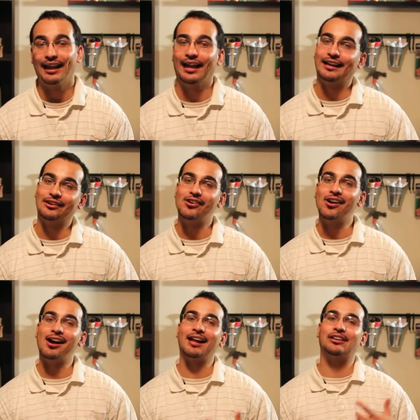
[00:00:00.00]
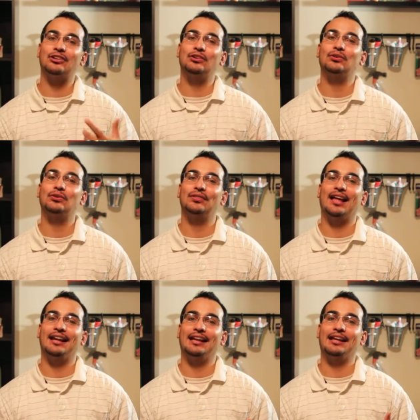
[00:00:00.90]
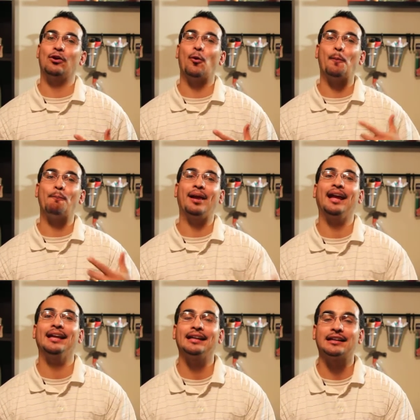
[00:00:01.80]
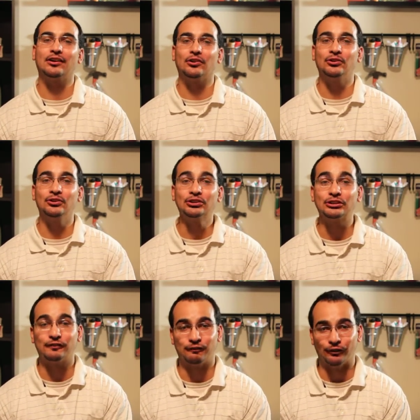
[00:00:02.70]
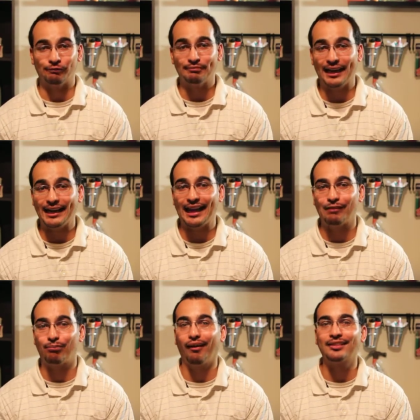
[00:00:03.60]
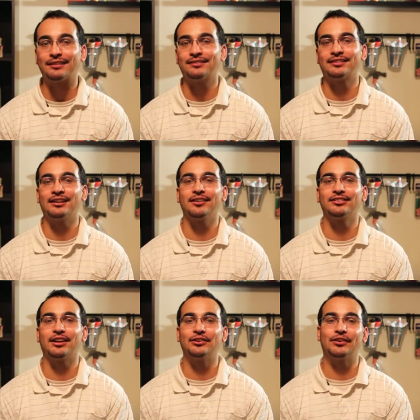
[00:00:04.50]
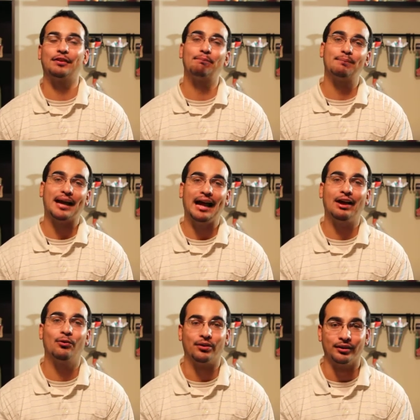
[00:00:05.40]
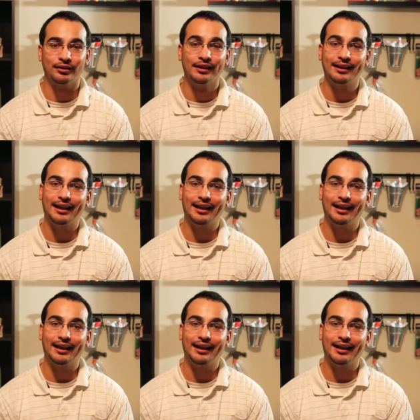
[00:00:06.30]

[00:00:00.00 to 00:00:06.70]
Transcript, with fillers: And God knew that in obeying Lucifer, man had brought themselves under the power